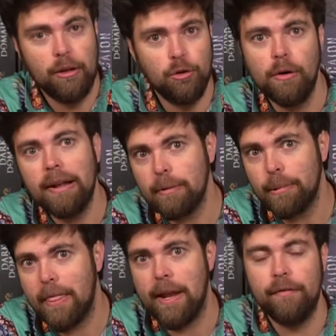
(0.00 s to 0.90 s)
And you don't have to
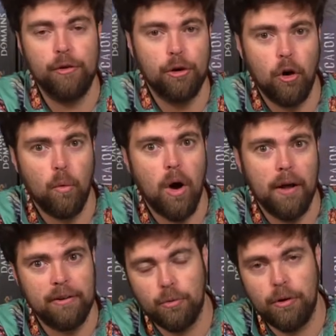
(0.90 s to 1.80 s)
play that if you don't
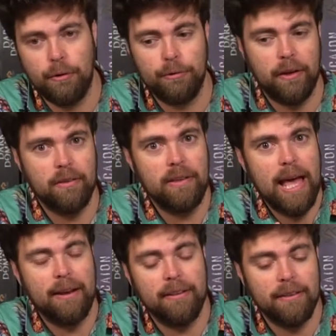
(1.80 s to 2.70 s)
want. It's one of those things that's
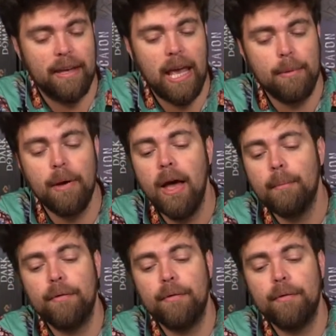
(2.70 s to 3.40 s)
added to the game,